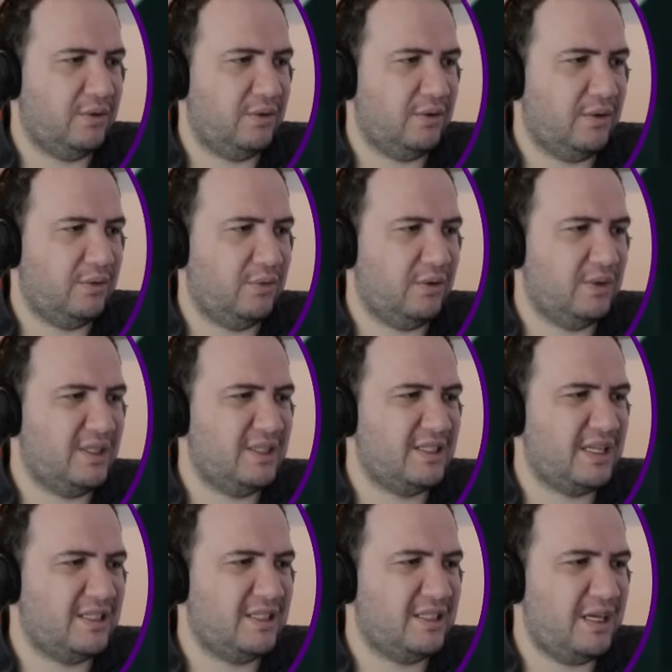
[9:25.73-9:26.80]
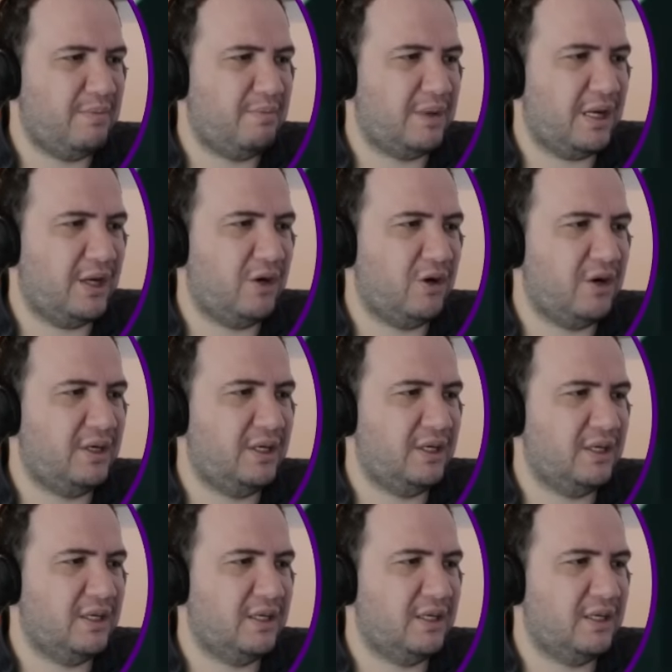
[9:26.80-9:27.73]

what does that say? Bionic